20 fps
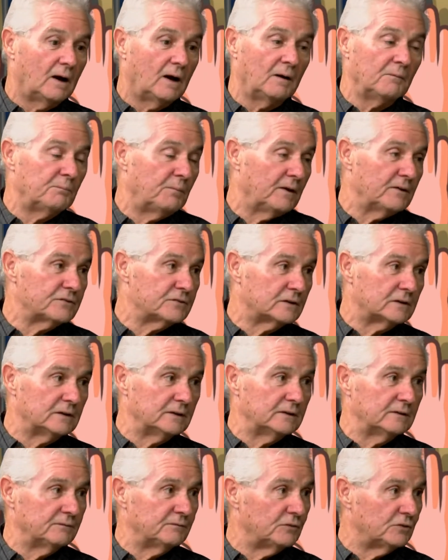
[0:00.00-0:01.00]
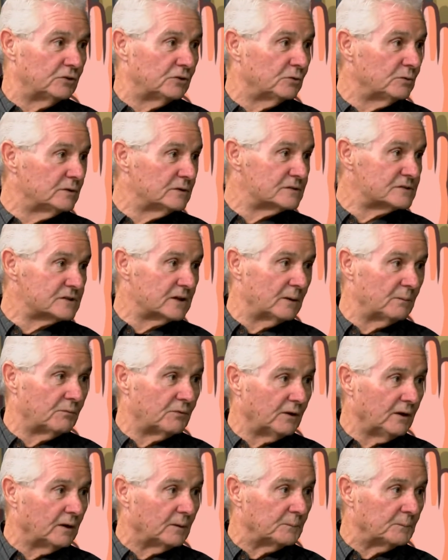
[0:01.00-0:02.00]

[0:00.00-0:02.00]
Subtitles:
I basically am doing the same thing.